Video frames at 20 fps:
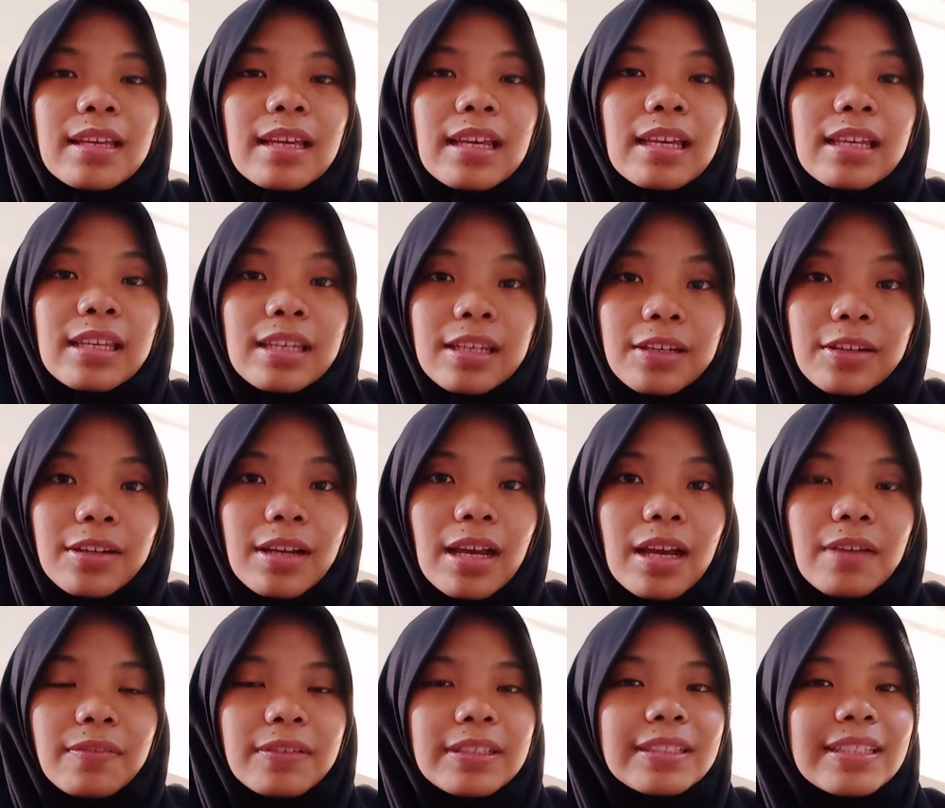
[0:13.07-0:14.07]
Here, I
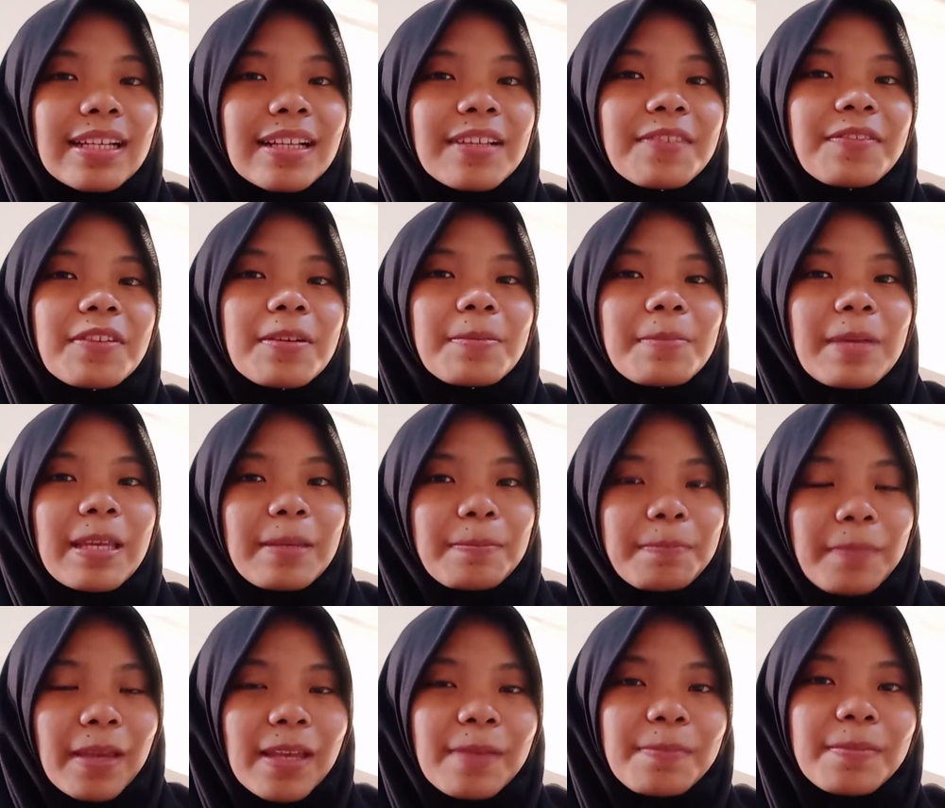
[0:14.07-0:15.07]
will deliver my
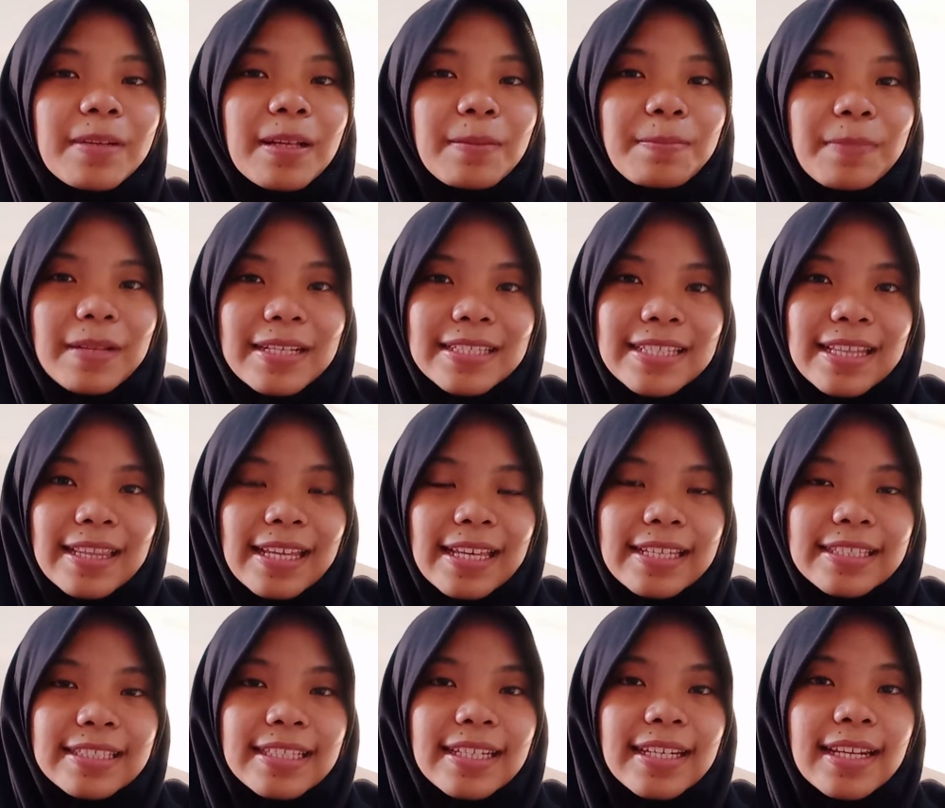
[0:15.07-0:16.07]
paper
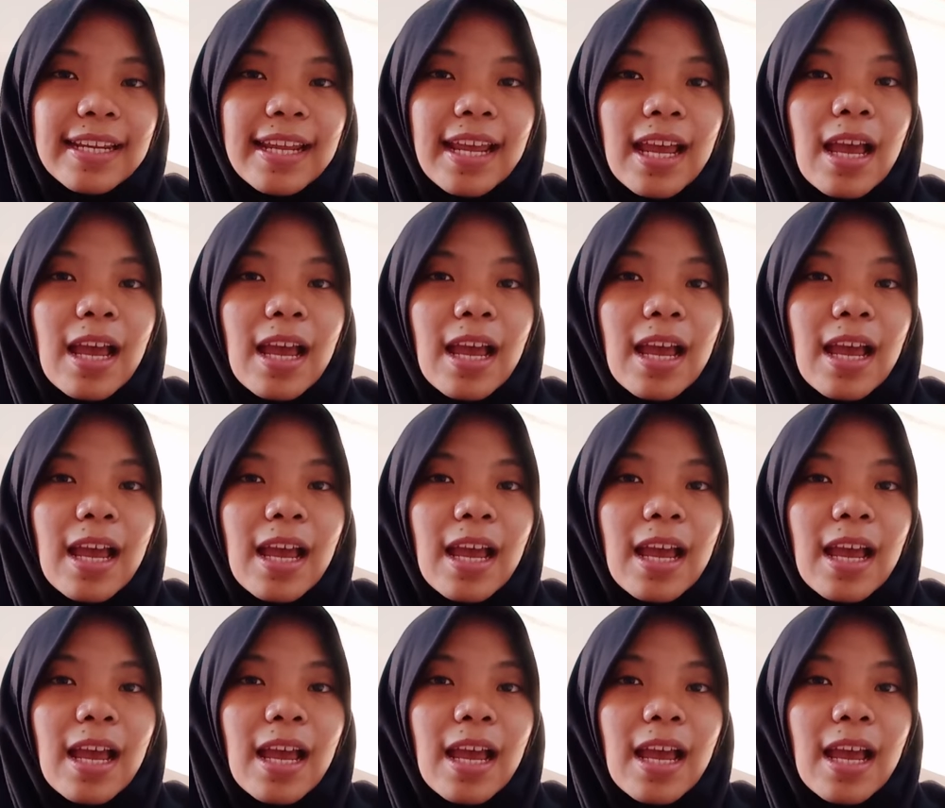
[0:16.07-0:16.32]
presentation